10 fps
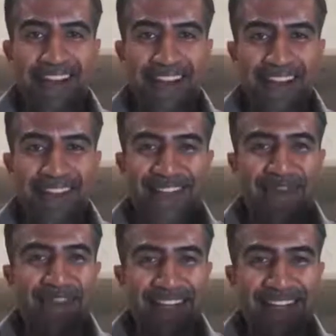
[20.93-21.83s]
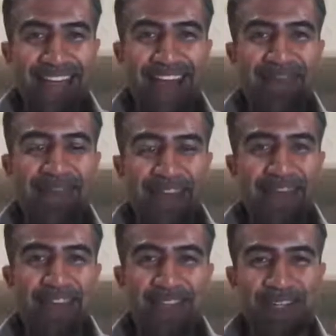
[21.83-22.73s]
I definitely have my
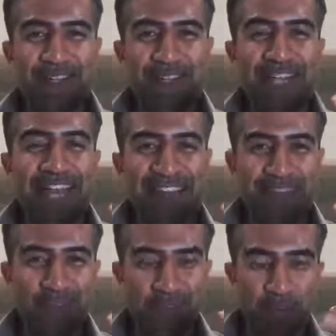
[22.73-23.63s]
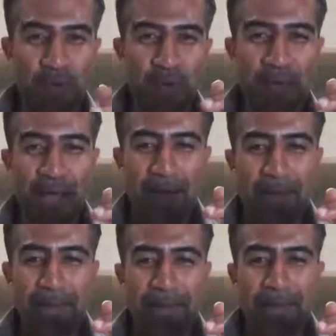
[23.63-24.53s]
fair share of challenges with
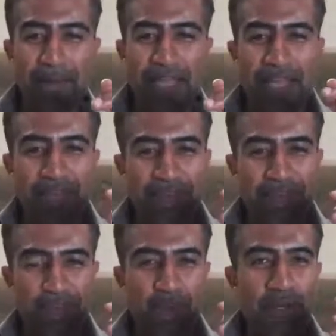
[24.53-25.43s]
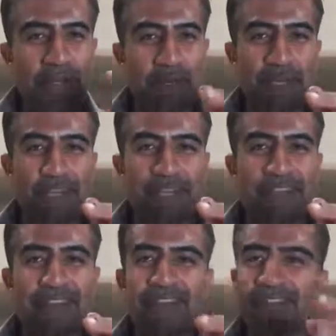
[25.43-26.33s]
willpower. And if you're like
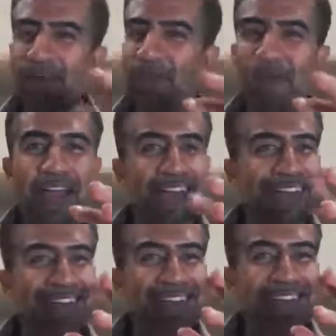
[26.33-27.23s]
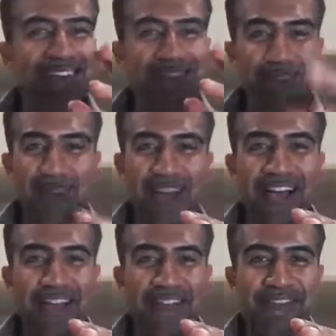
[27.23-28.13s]
me, somewhere in your
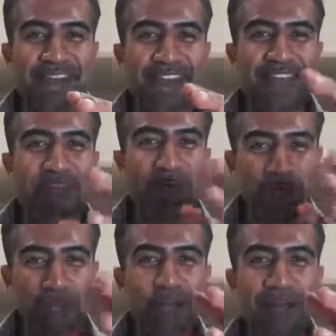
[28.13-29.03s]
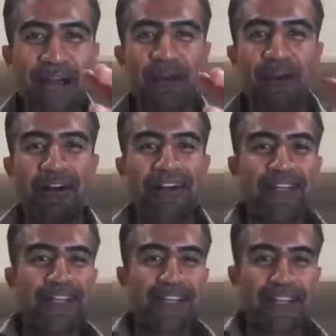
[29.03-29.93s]
life, willpower
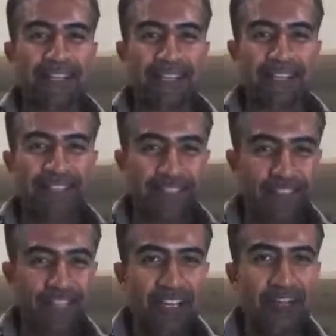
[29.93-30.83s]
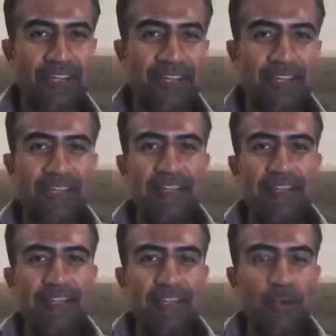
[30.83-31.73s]
and conserving
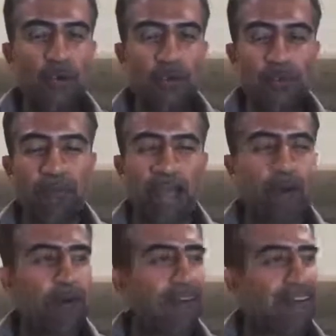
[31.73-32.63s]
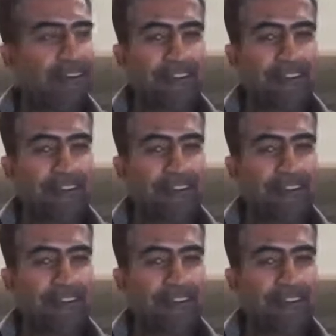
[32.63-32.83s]
your willpower,